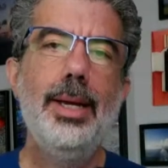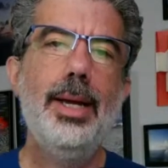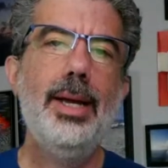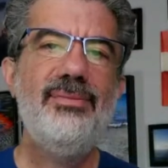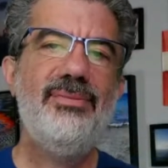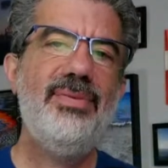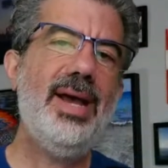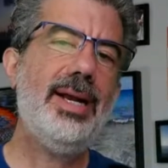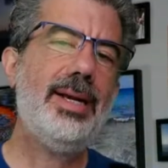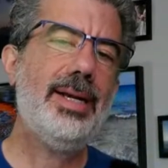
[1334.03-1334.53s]
In
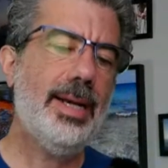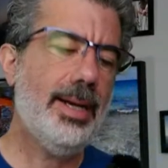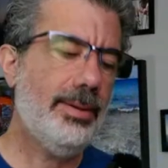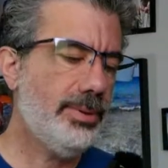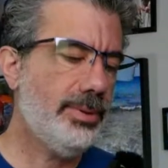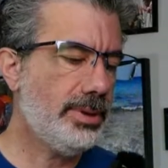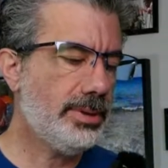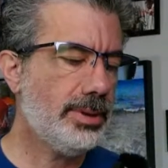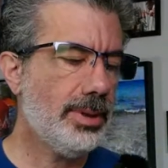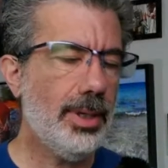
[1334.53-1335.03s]
fact,
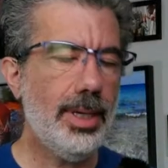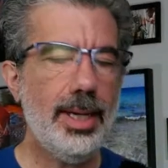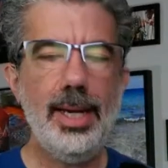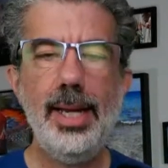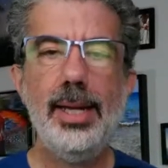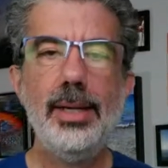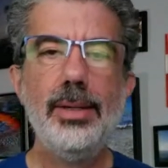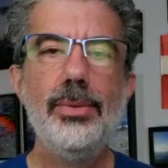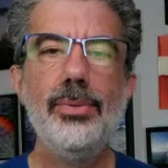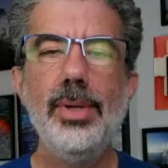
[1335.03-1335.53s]
I
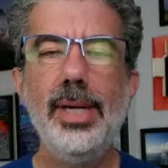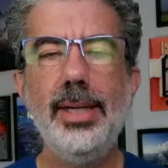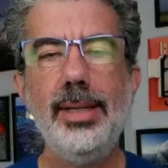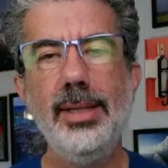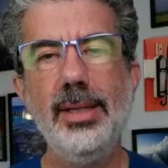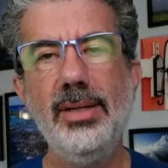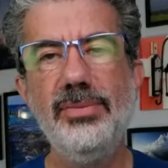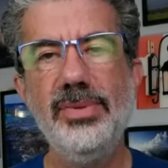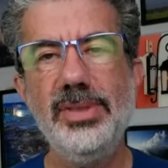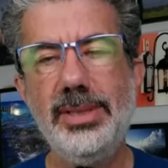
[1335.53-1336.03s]
had a great
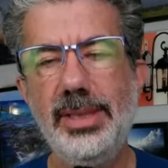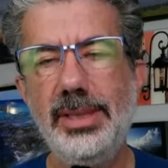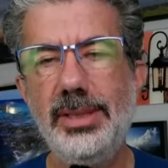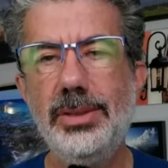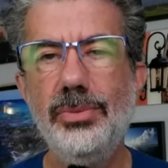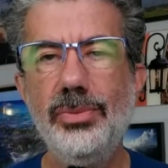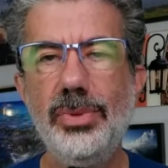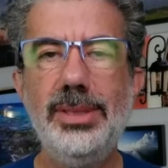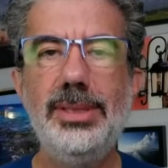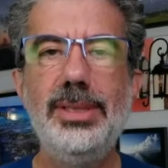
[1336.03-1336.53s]

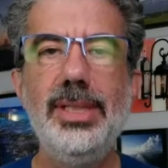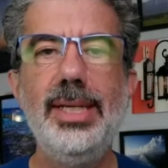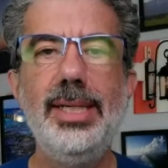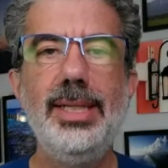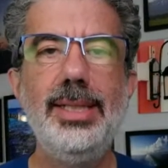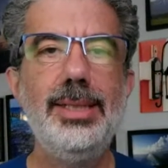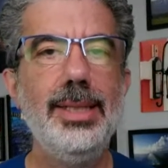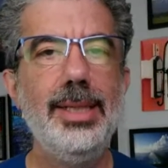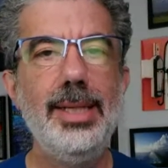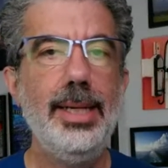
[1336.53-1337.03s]
conversation with
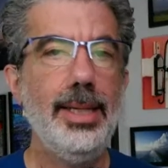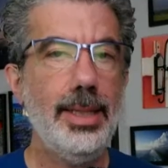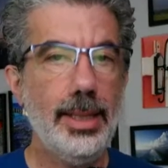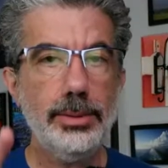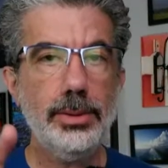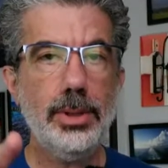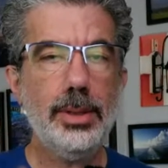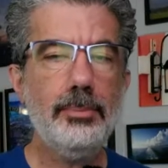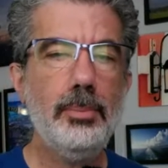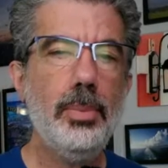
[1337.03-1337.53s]
Jenny today, and I'll
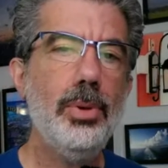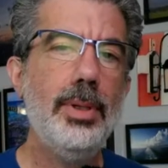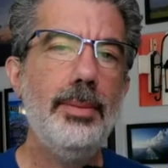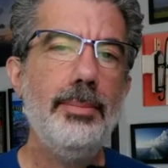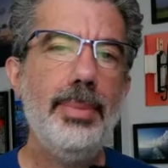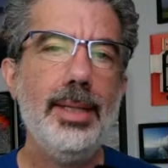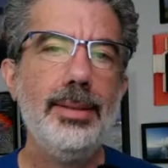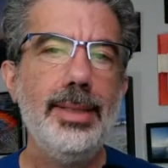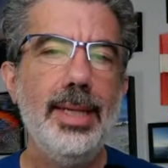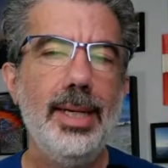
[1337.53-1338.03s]
talk more
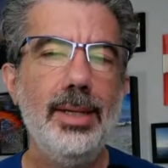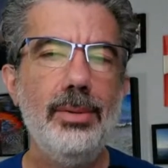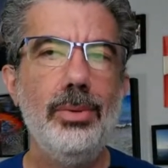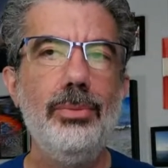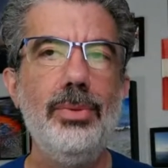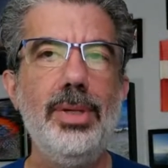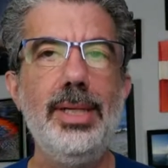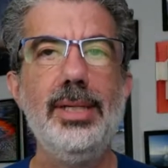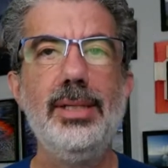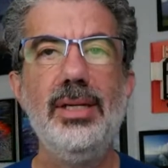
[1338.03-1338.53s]
about that when
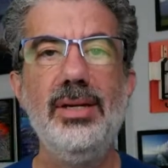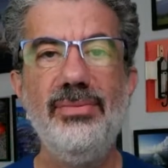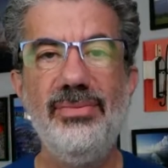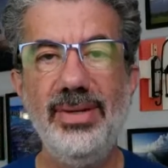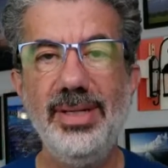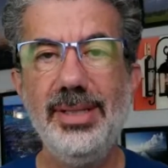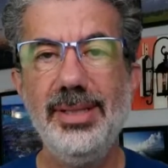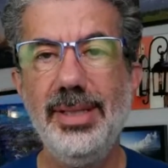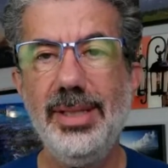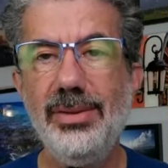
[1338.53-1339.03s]
we get to the
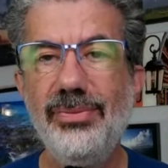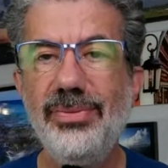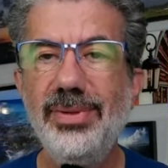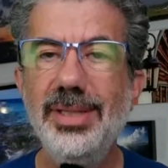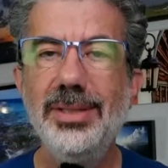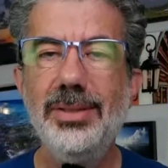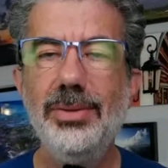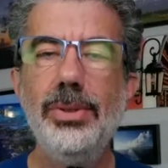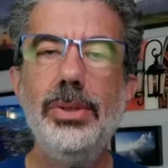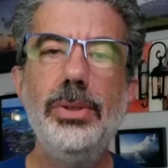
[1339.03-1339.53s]

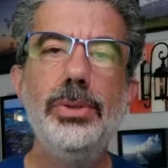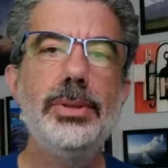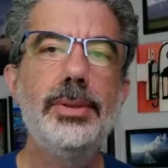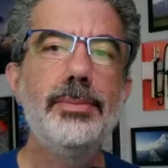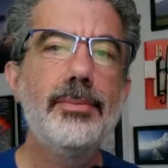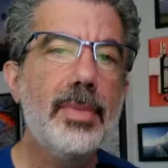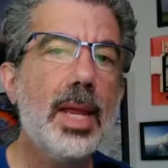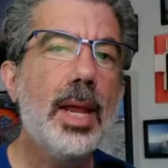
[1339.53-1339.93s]
Philadelphia cruise.